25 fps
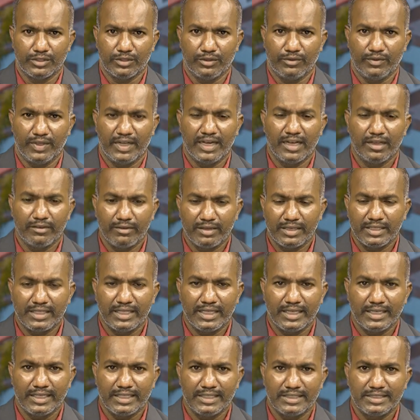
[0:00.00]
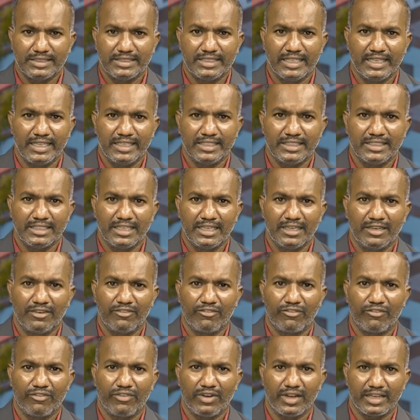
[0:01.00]
whenever there is change in
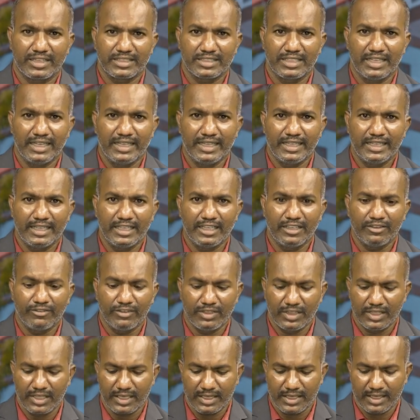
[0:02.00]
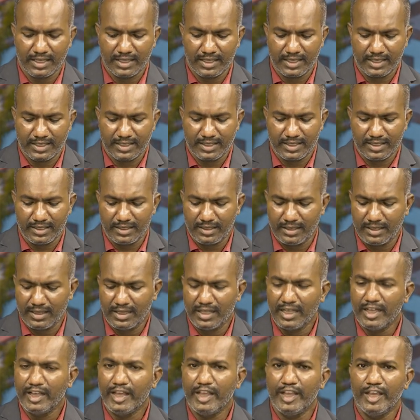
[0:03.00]
flux linking with the conductor,
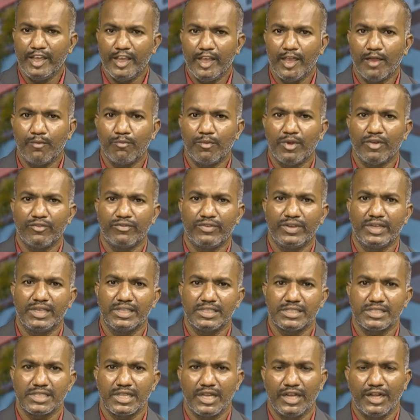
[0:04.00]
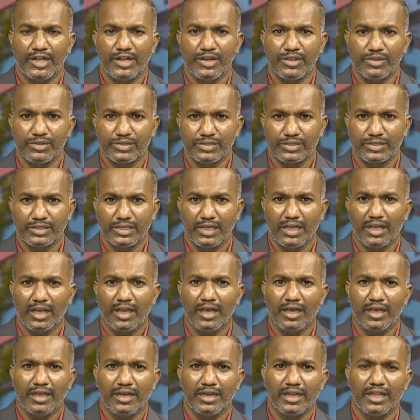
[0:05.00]
EMF is induced,
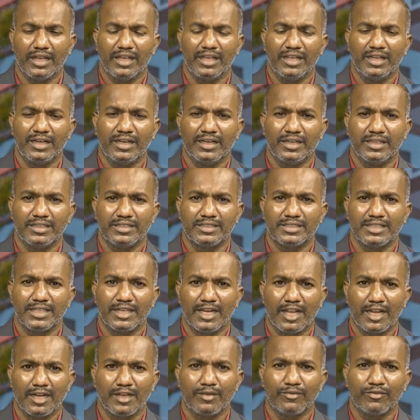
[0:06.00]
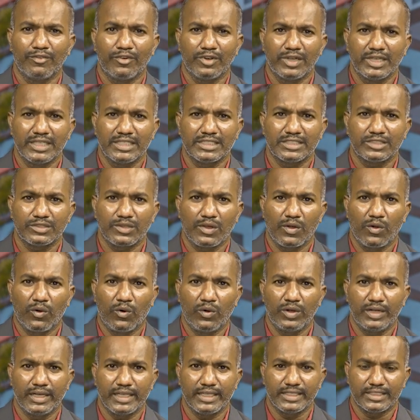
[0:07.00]
or in synonym word is
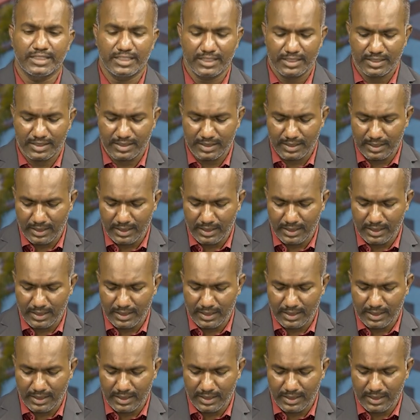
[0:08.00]
voltage.